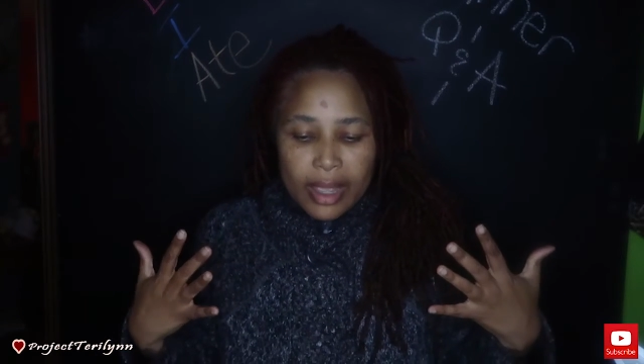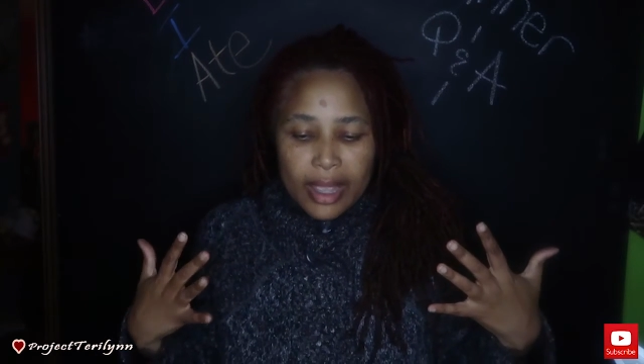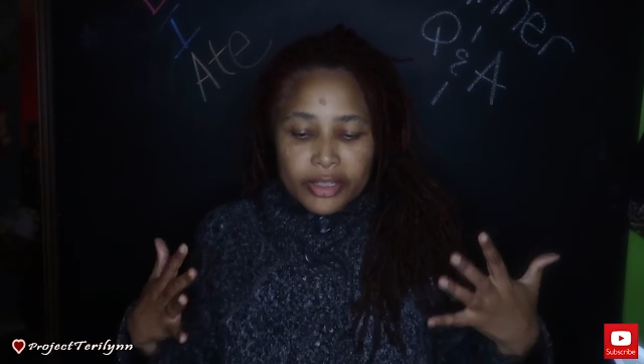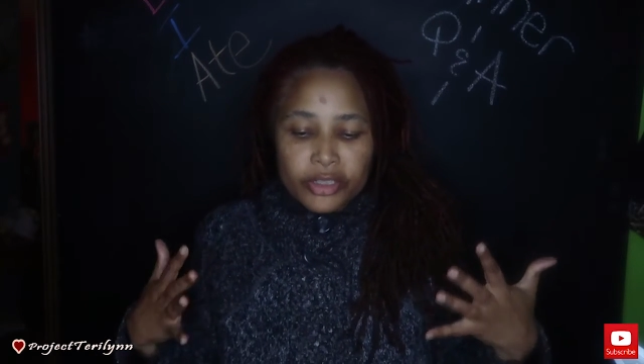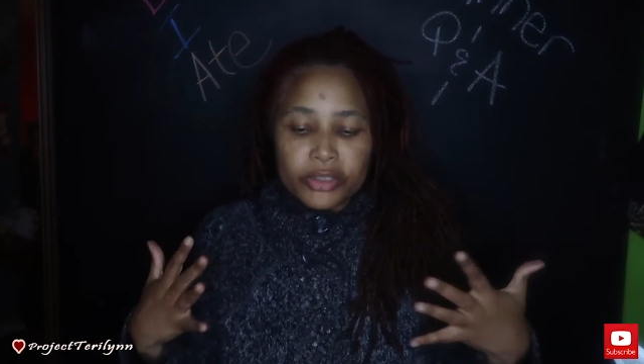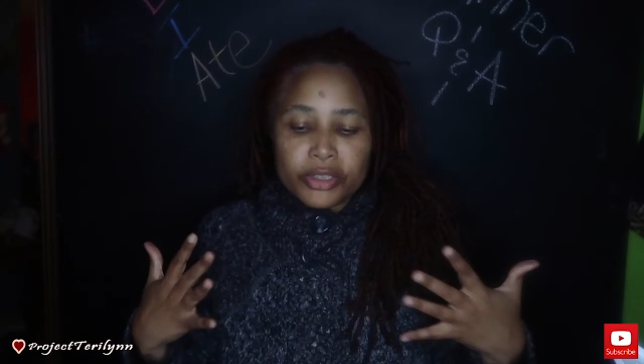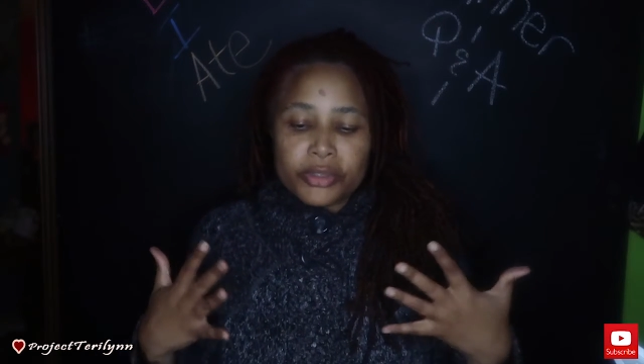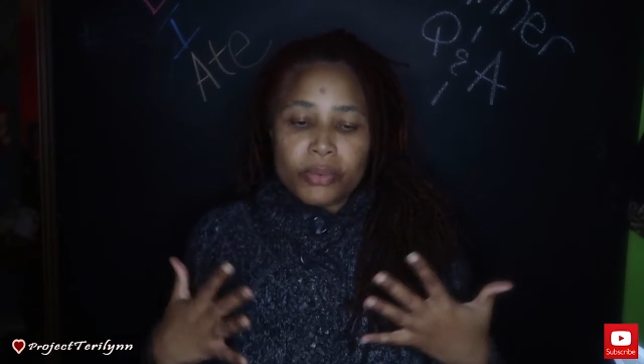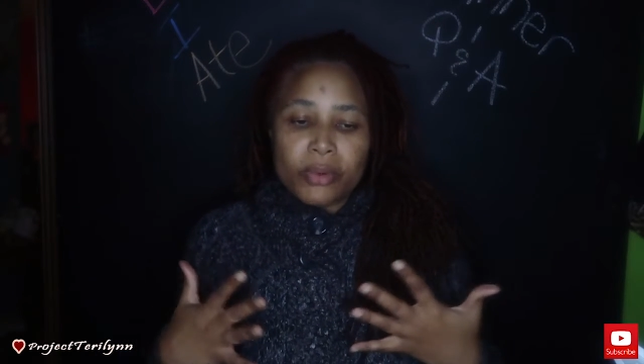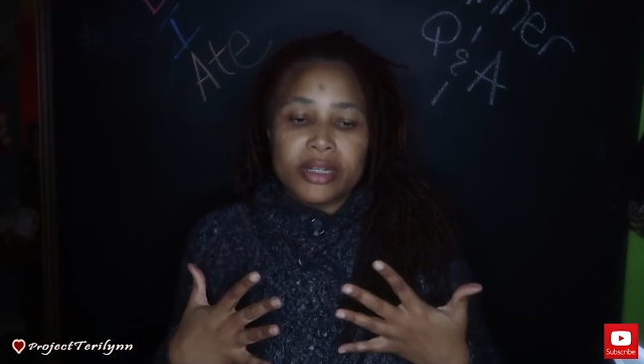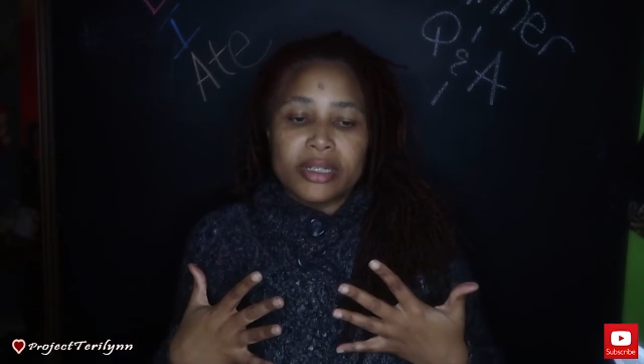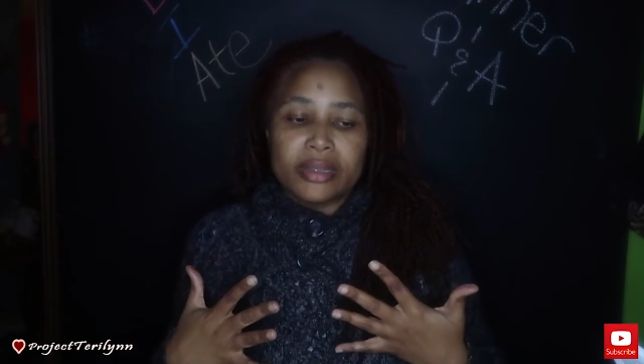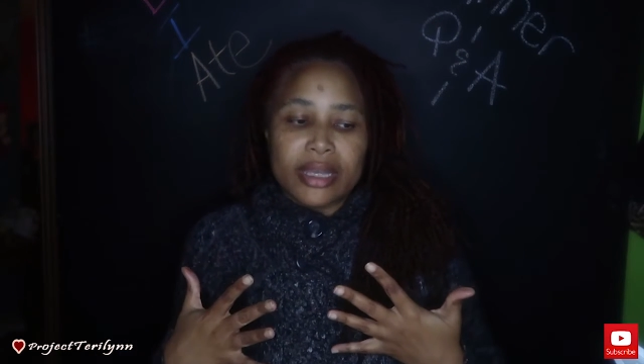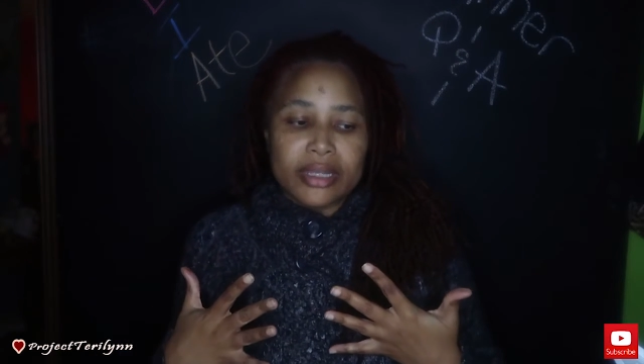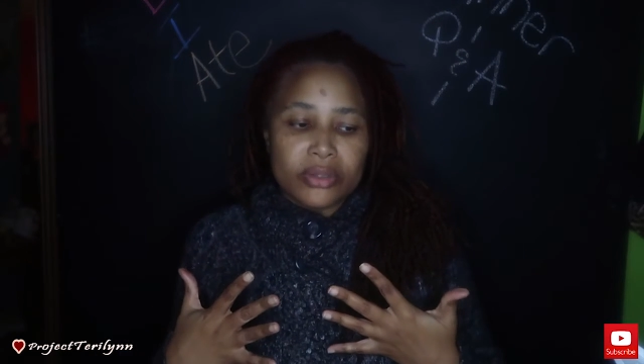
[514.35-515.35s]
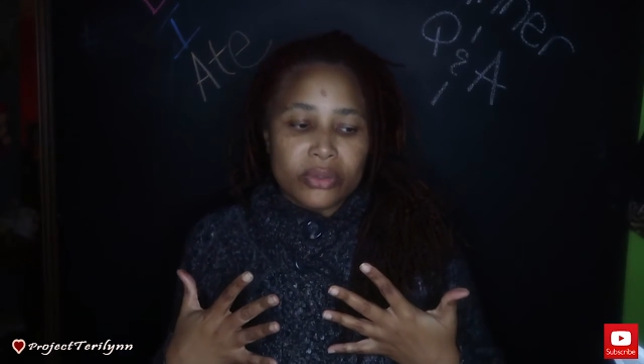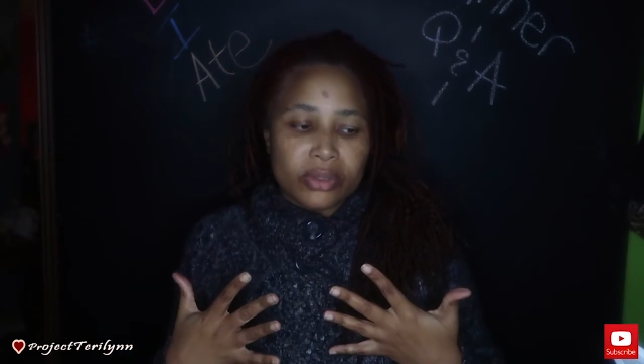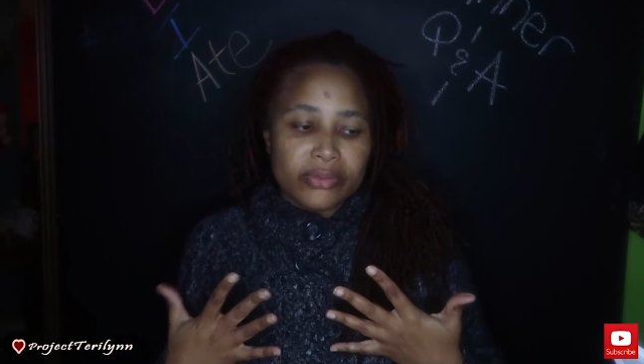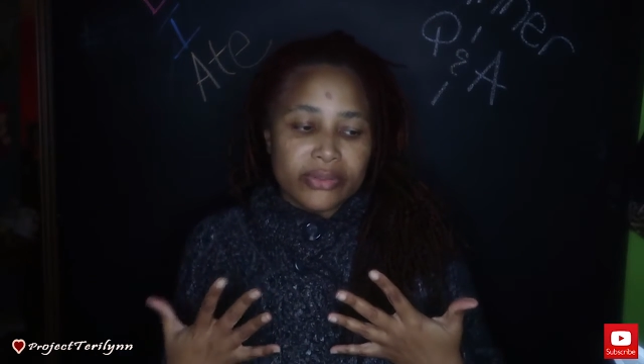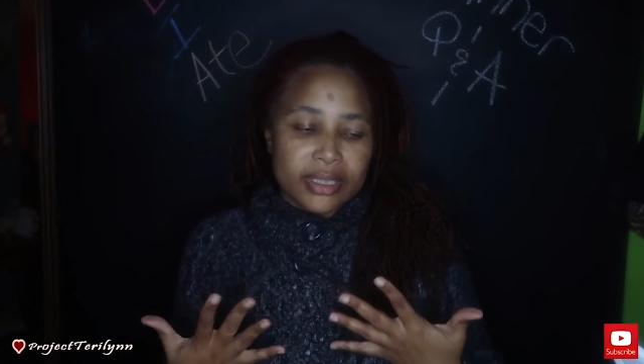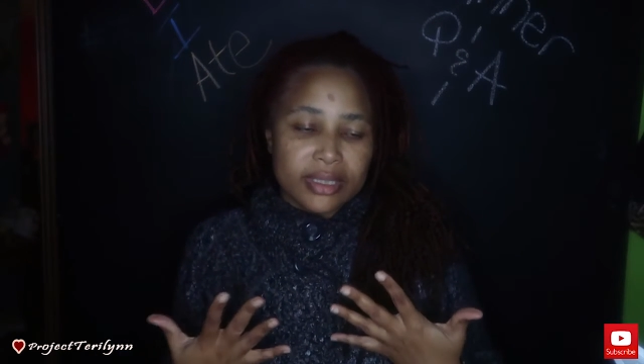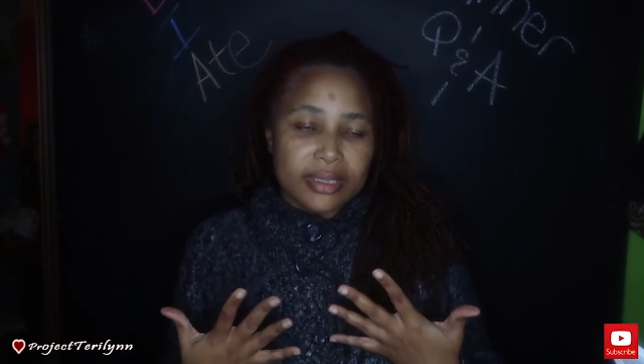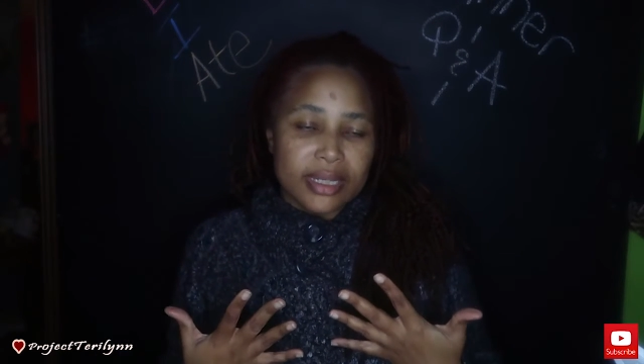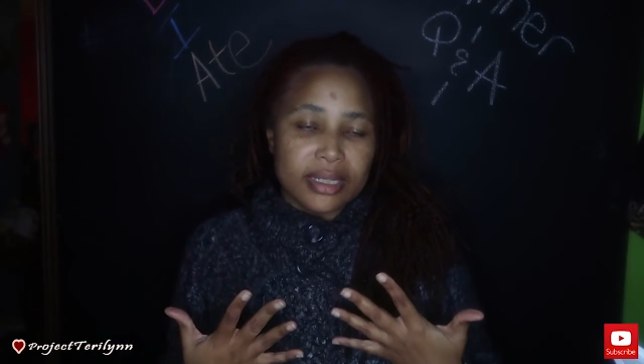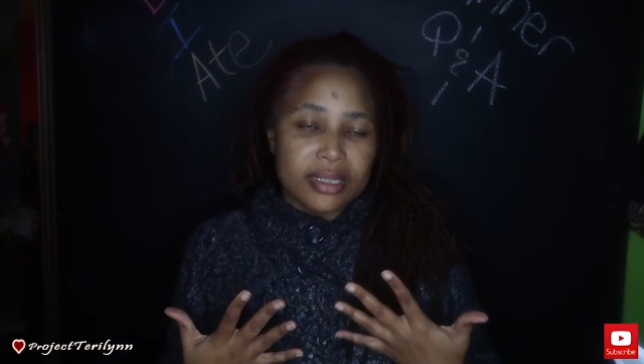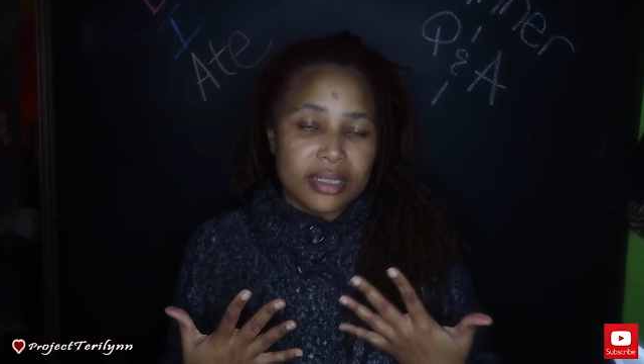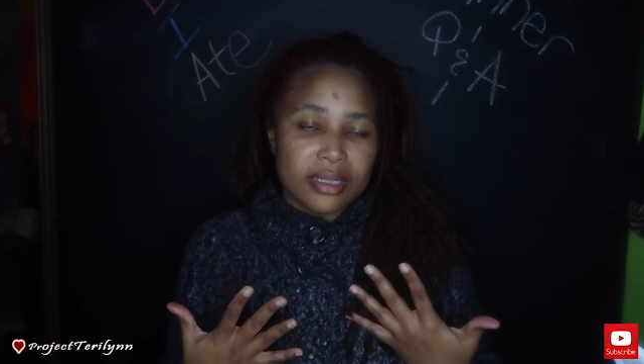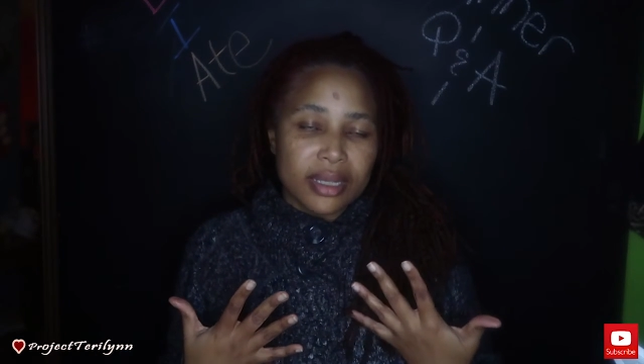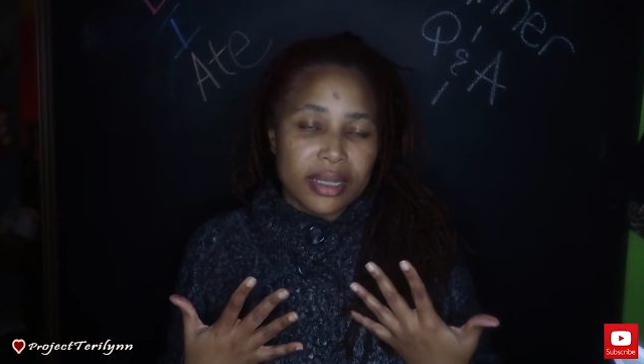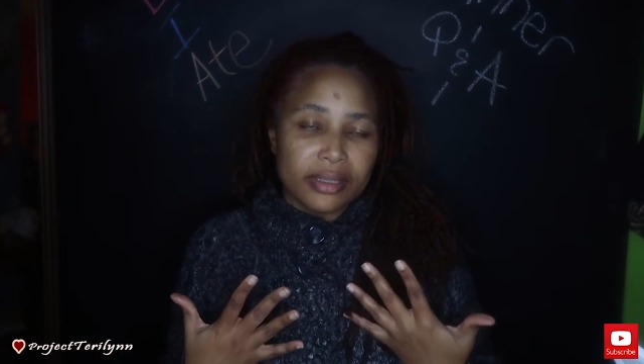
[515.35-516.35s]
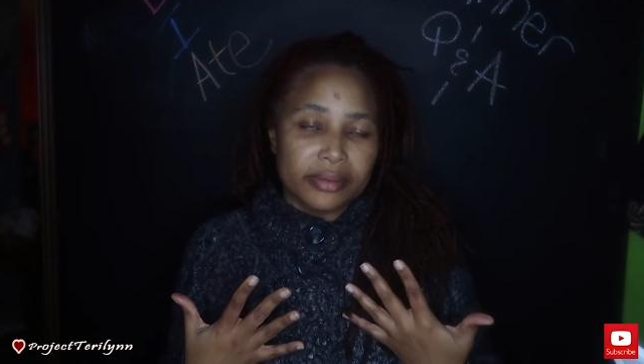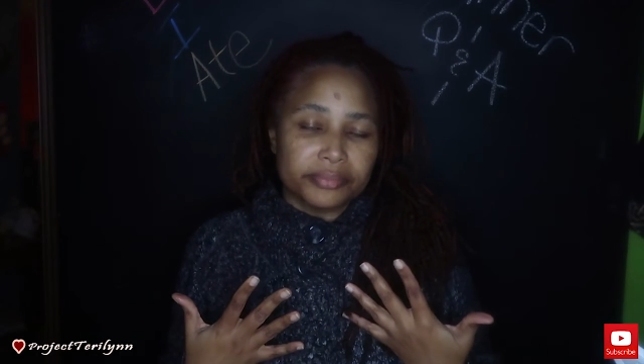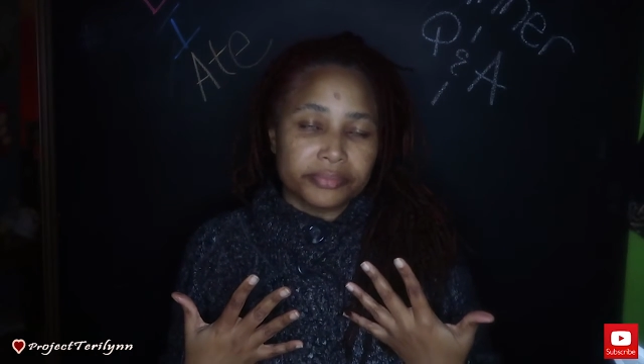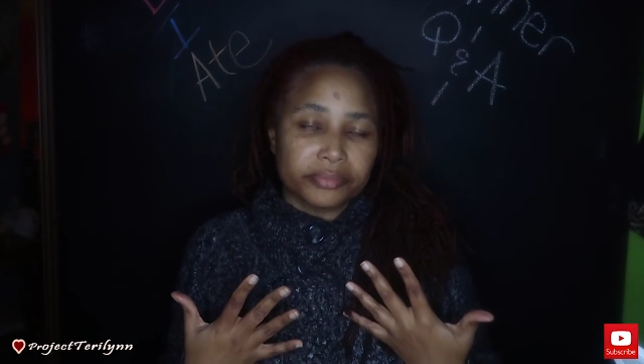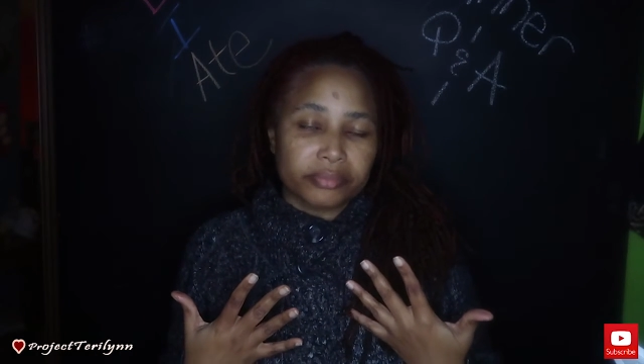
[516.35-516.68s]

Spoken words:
and you just wanted that sort of sensation that